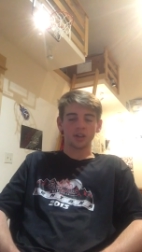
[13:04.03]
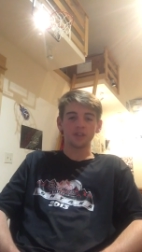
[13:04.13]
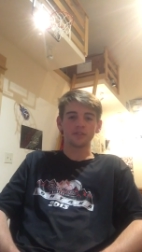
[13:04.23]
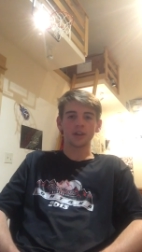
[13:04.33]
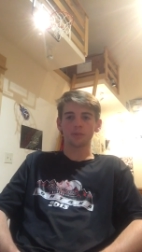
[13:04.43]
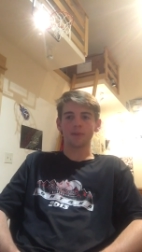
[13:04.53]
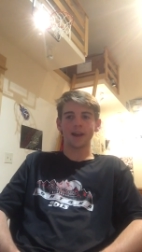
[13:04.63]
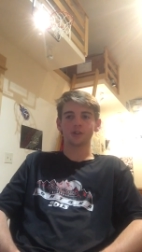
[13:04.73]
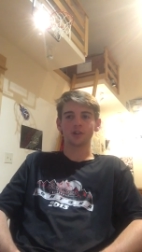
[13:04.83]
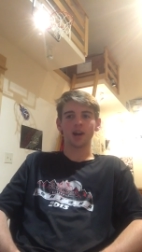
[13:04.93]
He's taking
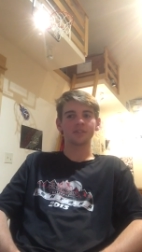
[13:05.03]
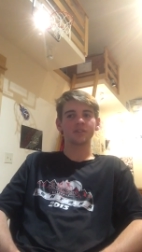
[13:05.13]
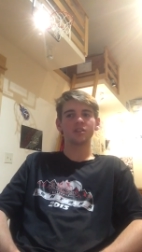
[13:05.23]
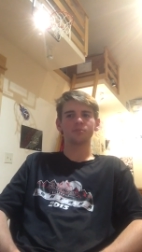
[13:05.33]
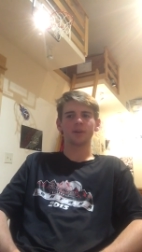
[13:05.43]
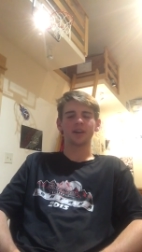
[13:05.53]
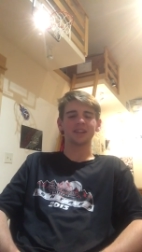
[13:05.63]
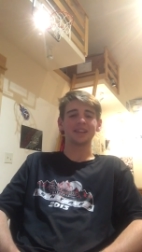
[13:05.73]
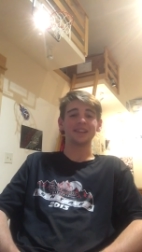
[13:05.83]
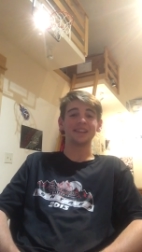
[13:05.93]
bad shots. He's playing
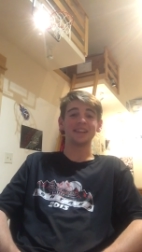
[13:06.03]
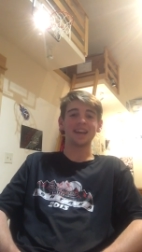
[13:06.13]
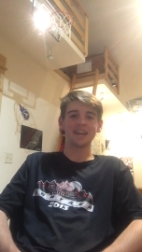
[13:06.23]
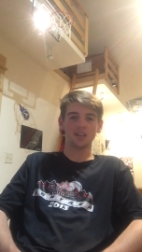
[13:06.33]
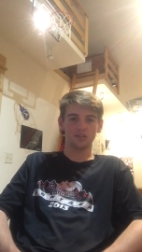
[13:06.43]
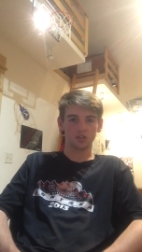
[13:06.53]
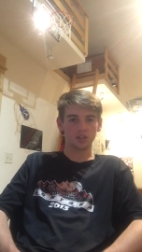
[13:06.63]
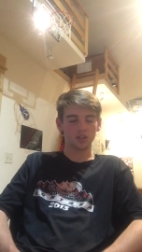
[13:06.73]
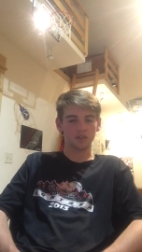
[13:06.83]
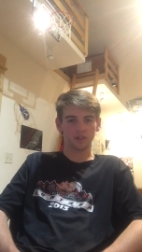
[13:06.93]
lazy
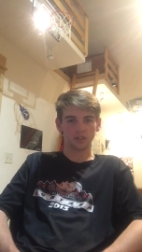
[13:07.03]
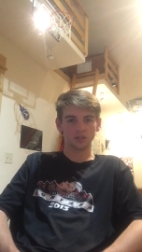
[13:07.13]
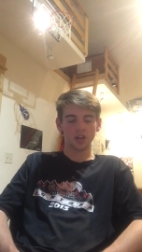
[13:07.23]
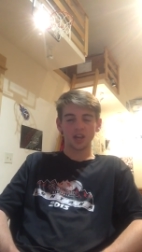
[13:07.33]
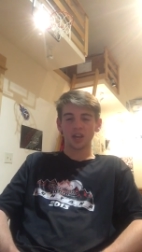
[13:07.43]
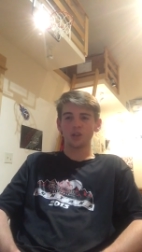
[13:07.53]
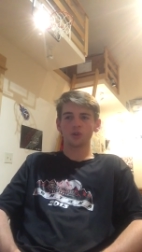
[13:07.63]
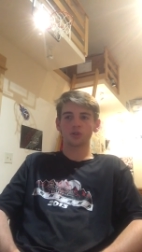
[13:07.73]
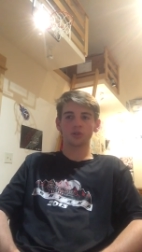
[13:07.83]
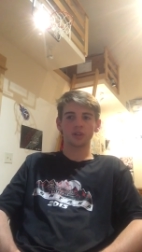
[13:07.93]
defense. He
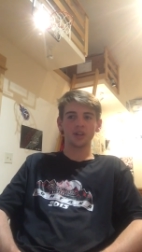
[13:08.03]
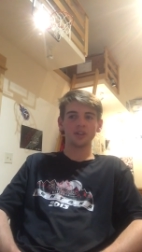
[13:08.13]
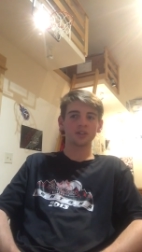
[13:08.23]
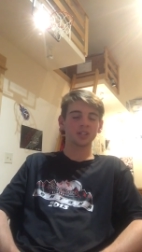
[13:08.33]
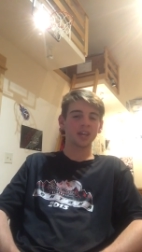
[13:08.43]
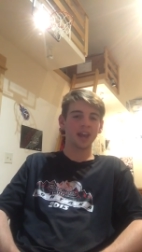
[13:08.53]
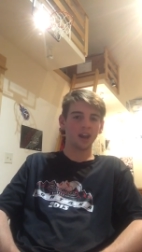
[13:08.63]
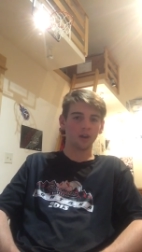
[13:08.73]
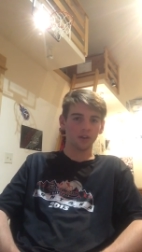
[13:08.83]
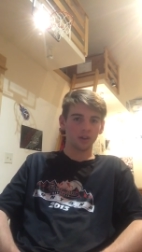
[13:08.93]
just looks like he doesn't
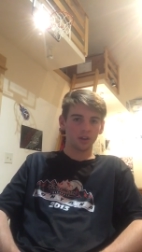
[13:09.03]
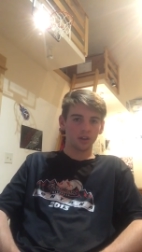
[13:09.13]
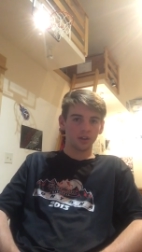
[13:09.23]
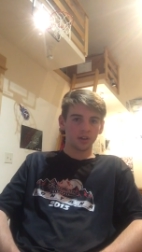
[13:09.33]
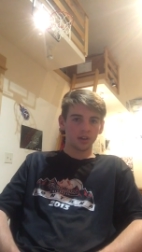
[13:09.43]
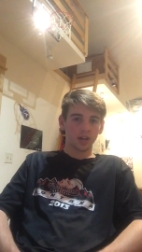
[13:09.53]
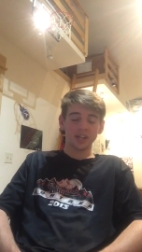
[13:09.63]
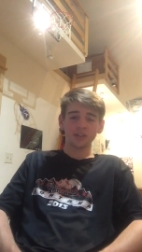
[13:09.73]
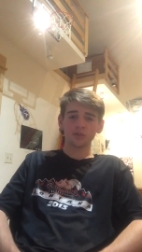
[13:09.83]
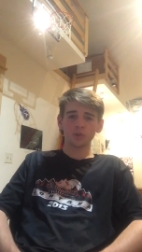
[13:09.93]
care.
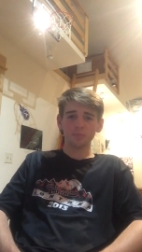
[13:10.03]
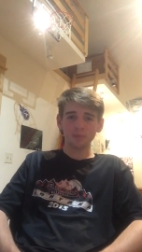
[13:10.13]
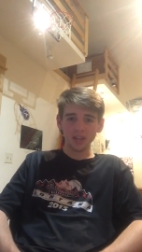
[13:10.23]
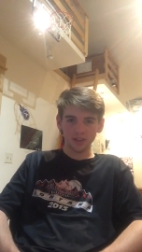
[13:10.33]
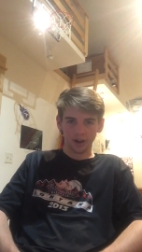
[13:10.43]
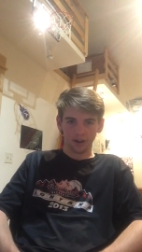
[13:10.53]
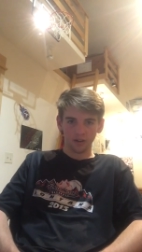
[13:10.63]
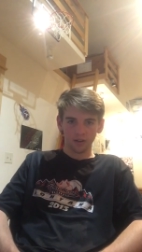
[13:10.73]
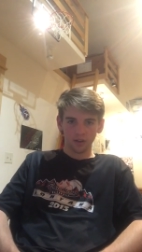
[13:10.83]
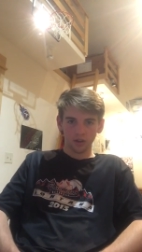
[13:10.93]
And he doesn't want to be there.
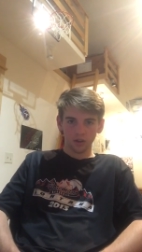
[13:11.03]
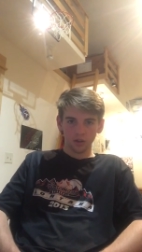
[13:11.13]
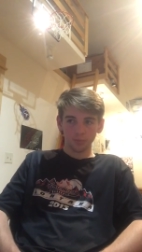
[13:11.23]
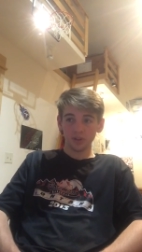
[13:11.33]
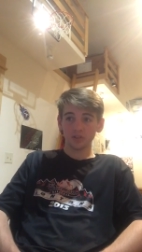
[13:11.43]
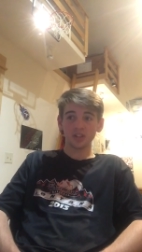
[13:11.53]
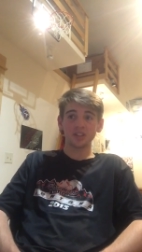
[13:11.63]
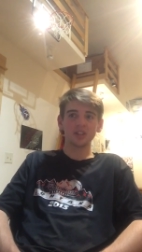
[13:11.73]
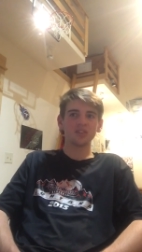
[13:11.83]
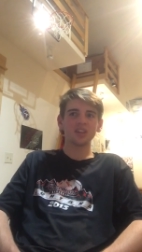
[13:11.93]
Because he
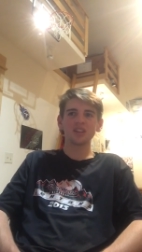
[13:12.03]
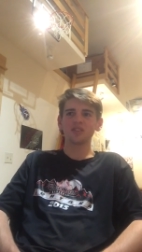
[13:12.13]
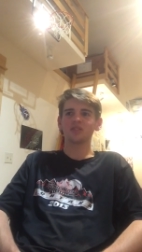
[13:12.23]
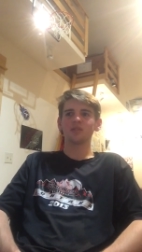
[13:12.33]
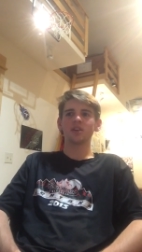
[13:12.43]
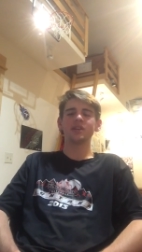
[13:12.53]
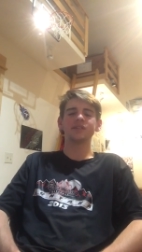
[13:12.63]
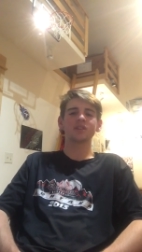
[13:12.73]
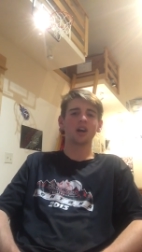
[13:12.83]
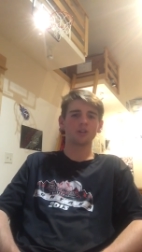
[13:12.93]
didn't get
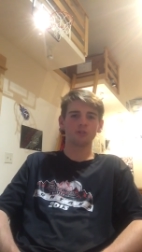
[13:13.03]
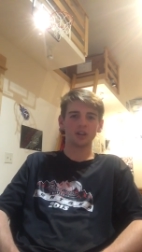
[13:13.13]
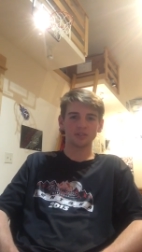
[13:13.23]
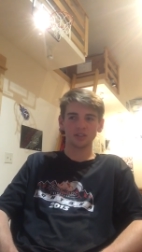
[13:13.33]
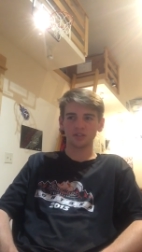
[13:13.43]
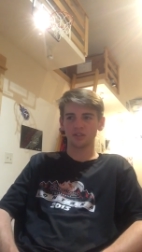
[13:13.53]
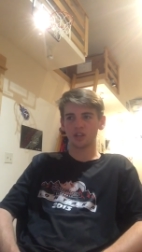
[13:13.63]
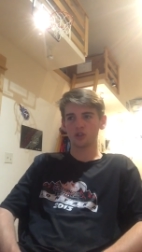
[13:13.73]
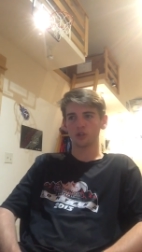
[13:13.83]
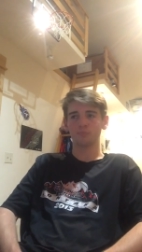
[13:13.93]
his contract
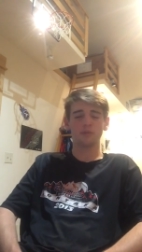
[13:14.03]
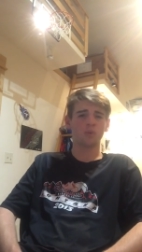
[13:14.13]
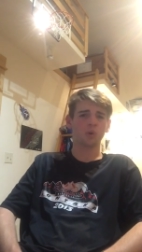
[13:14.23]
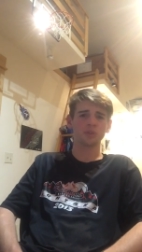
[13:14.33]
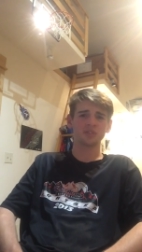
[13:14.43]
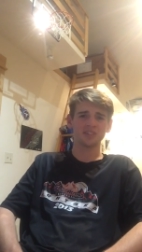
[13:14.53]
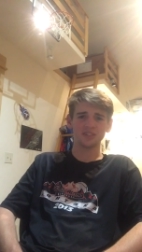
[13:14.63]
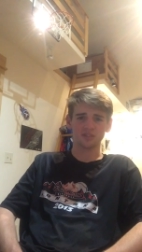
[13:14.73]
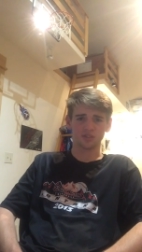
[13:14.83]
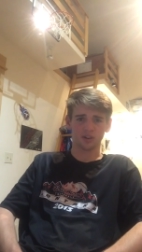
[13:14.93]
extension before the
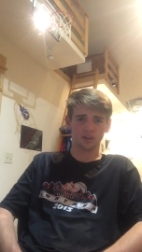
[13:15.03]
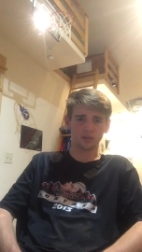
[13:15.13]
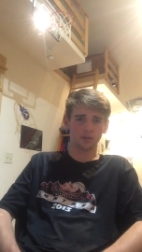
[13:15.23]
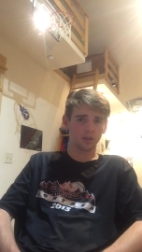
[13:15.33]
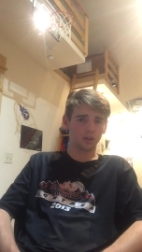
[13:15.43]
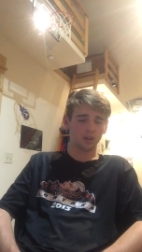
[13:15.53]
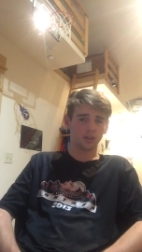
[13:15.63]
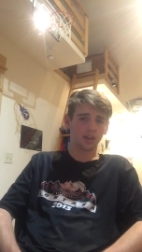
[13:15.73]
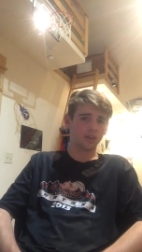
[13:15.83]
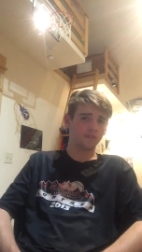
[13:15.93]
season started.
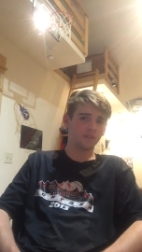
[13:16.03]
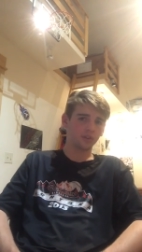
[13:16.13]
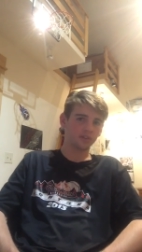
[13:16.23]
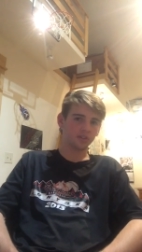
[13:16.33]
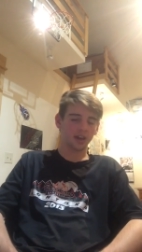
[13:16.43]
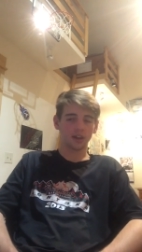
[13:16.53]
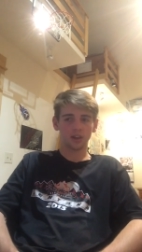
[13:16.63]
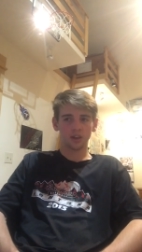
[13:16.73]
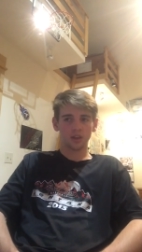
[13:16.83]
Like, he feels like,